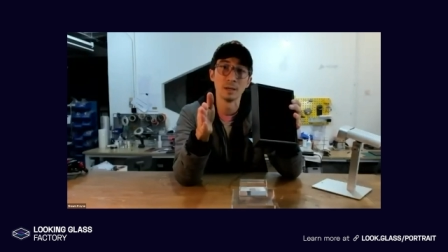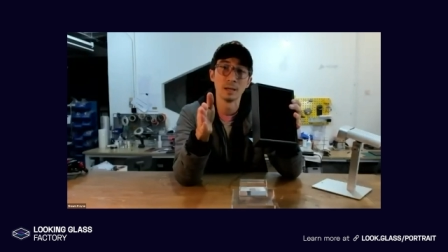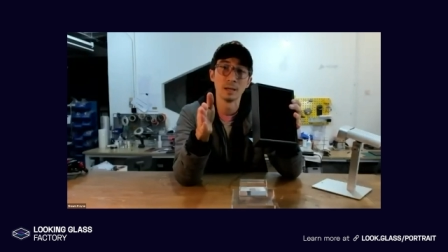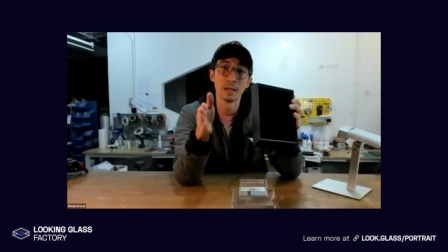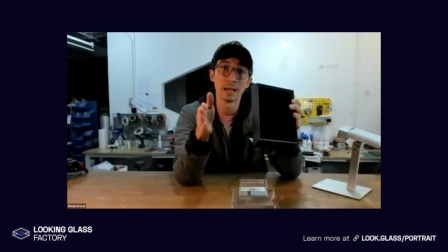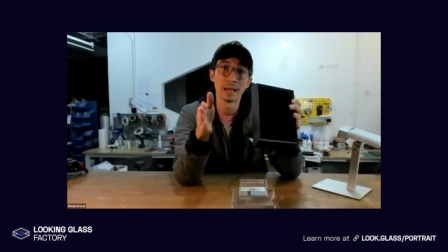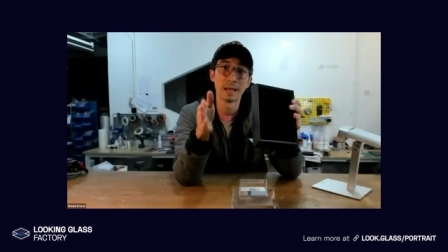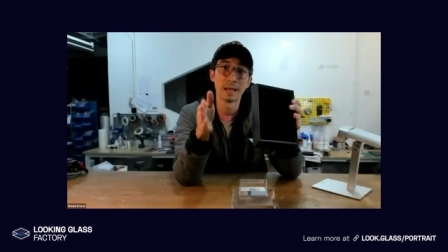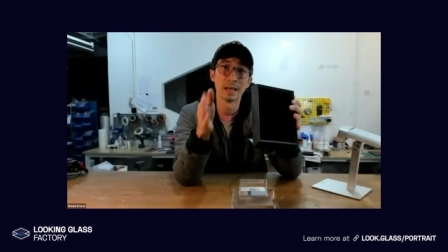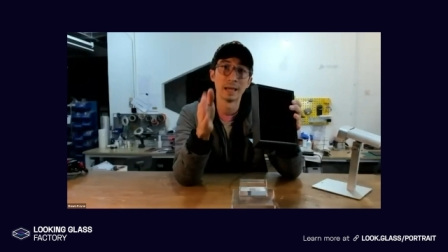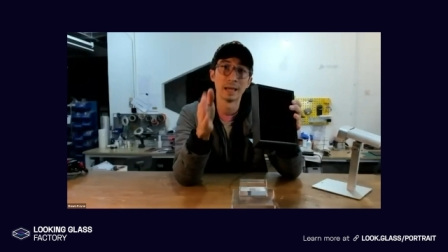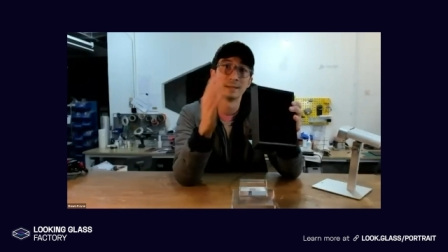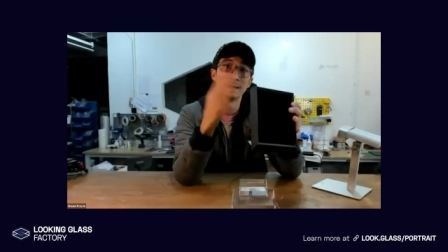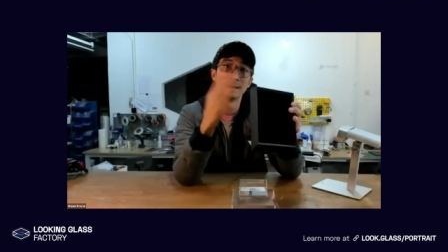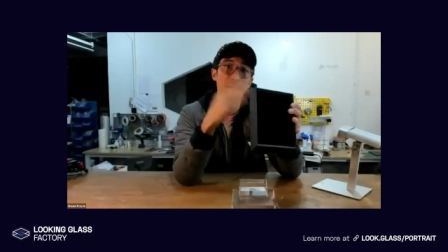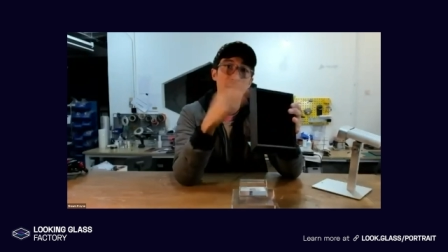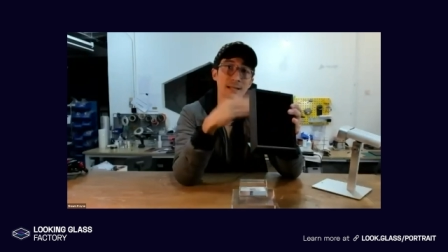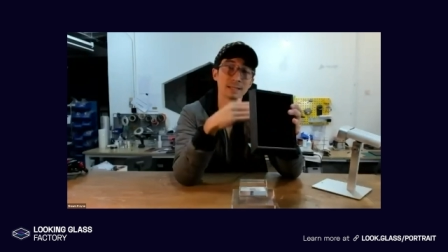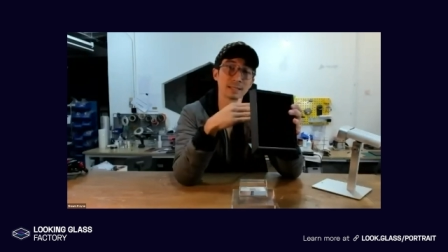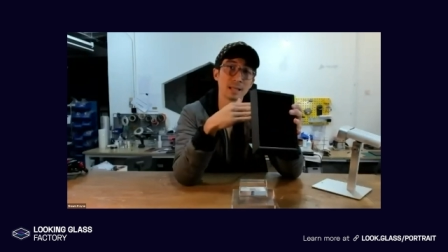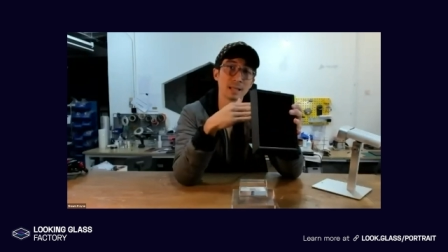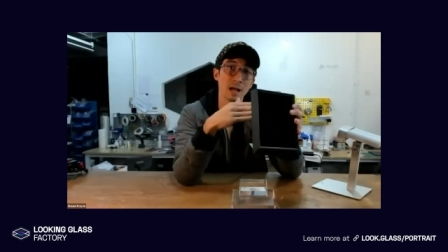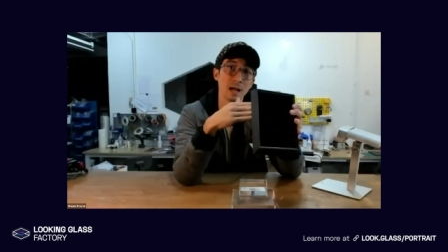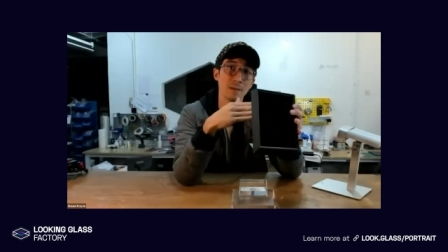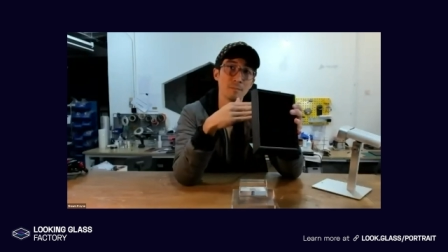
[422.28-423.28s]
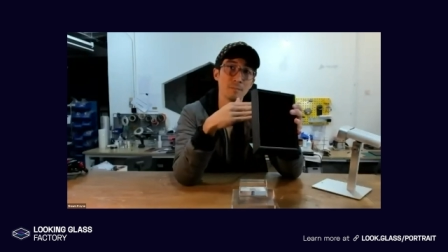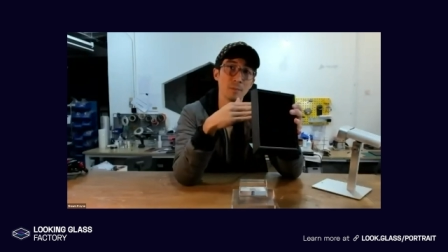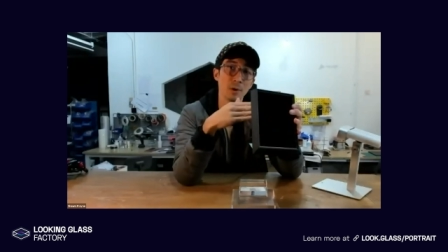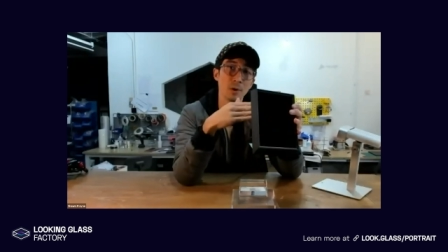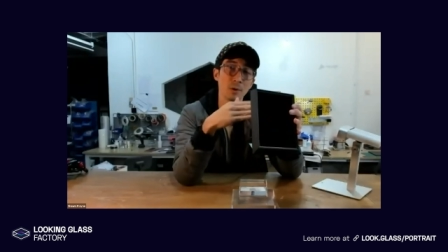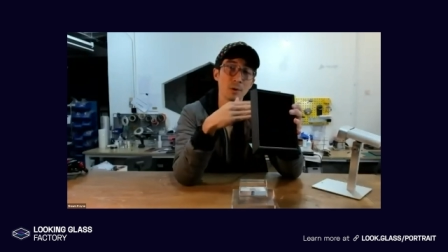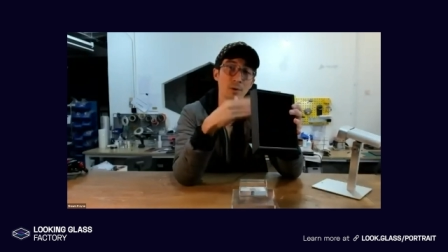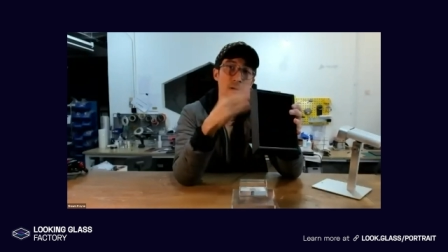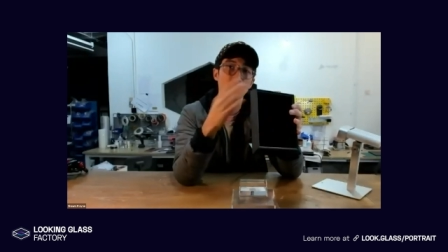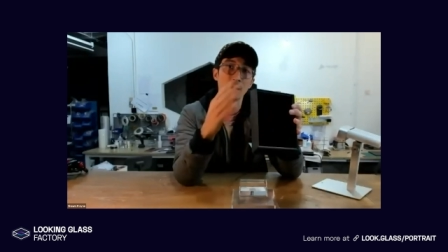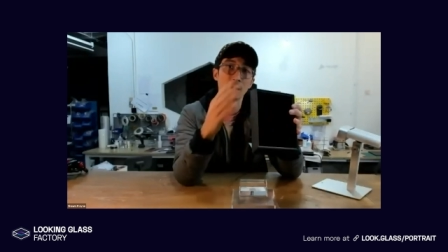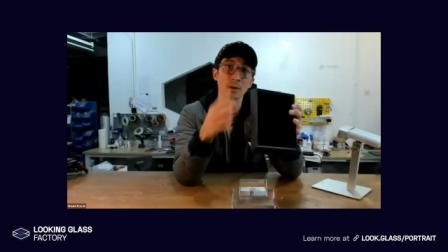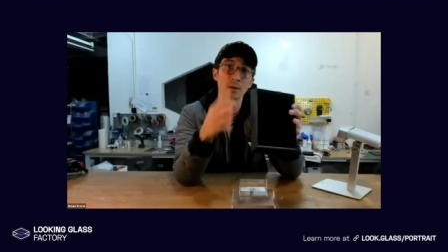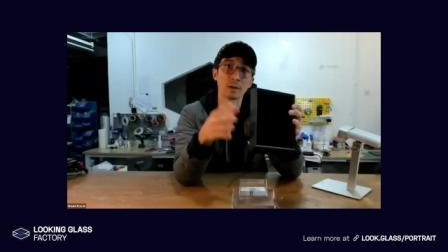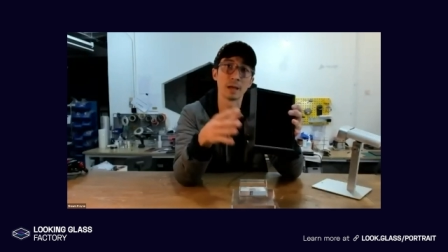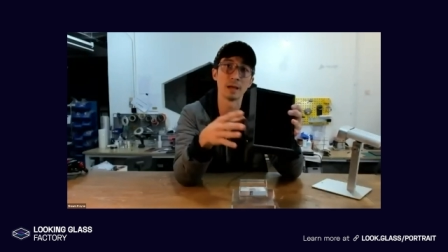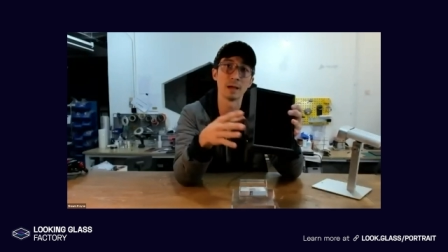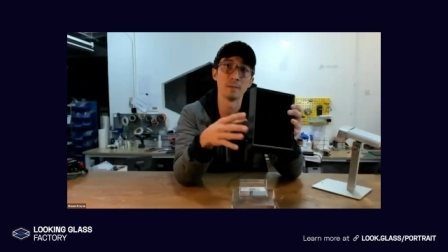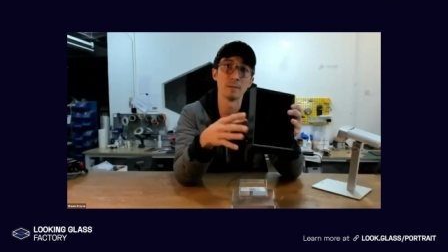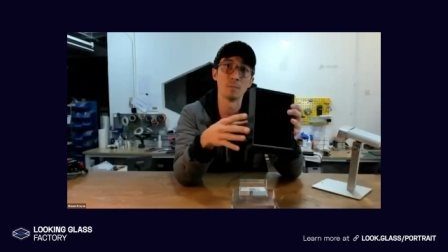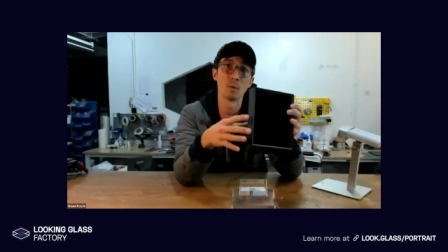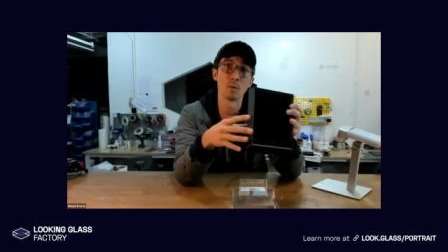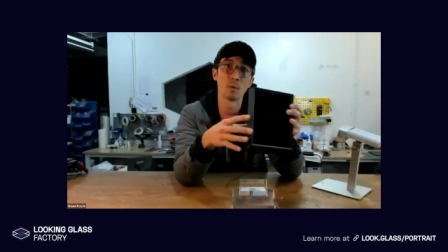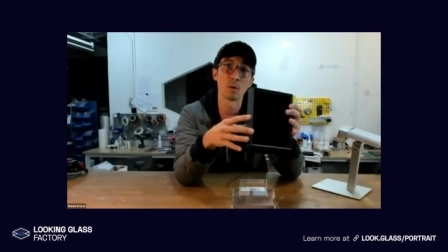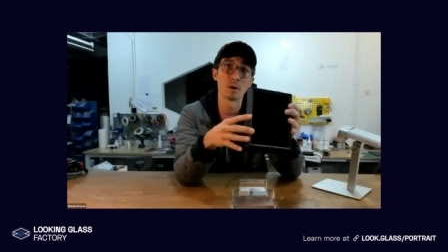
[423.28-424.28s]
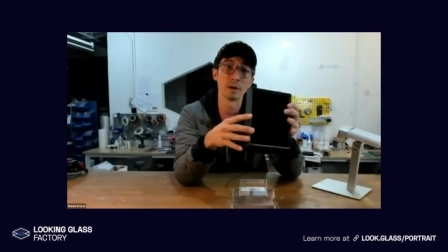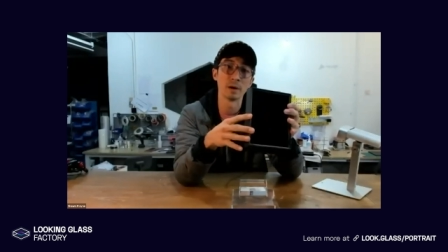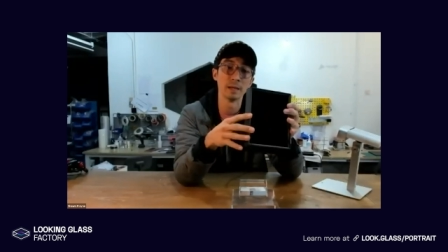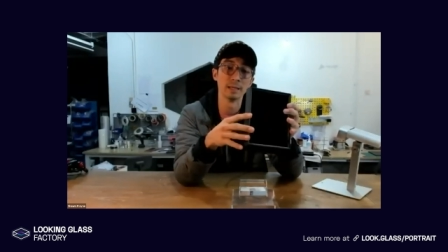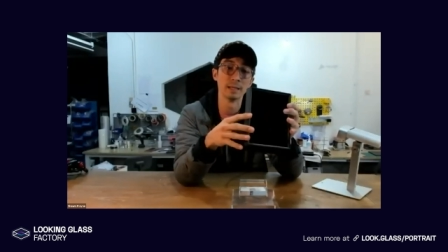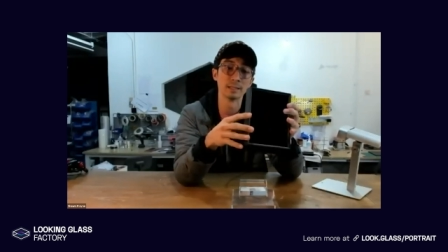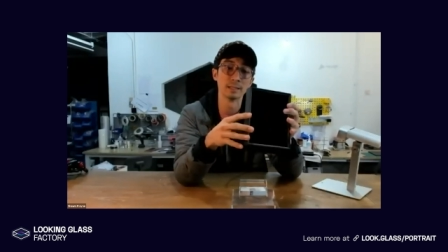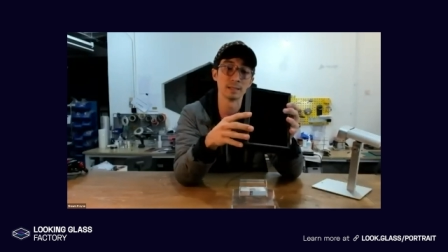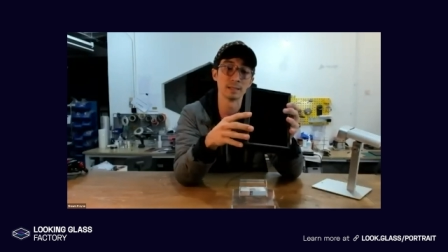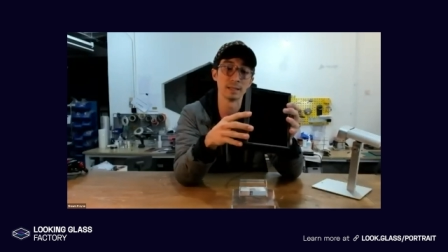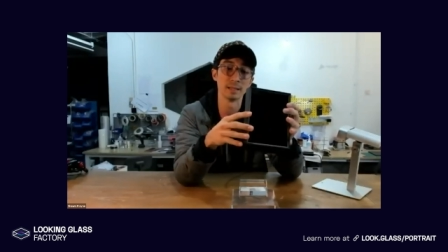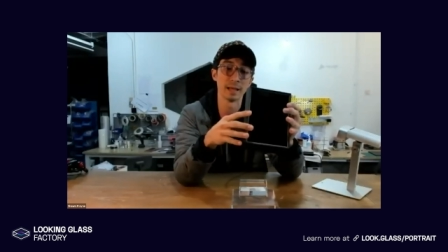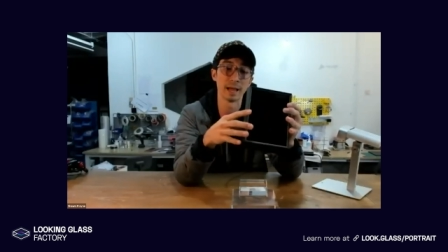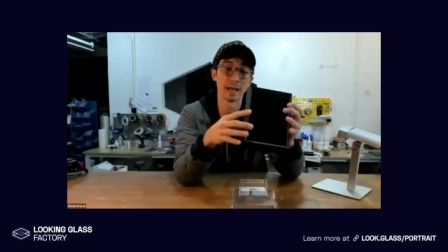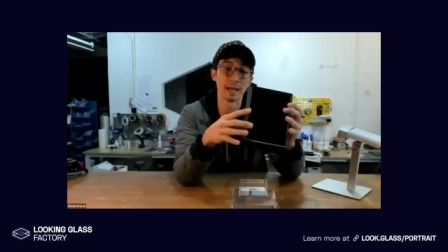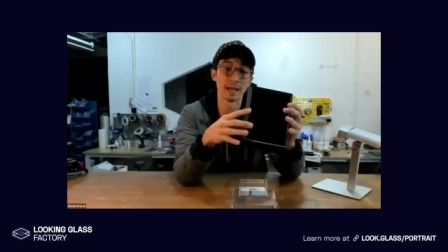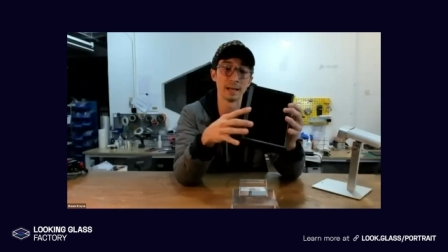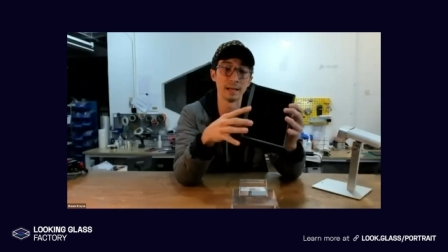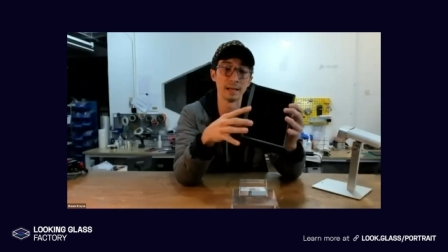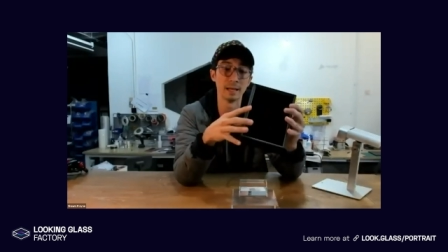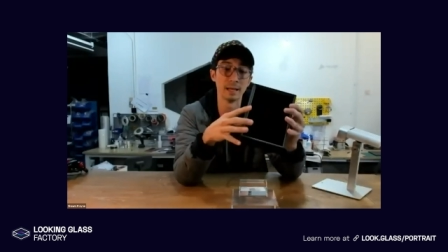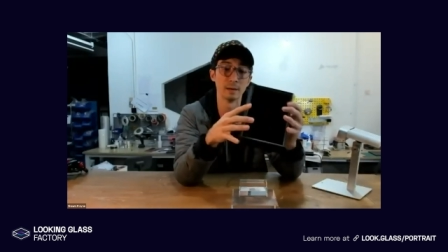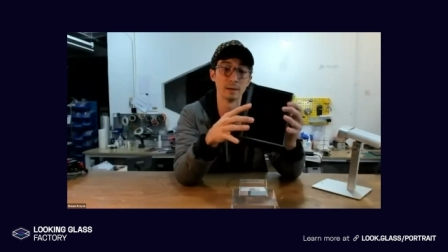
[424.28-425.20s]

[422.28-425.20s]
and desktop mode, and I'll get more into that in a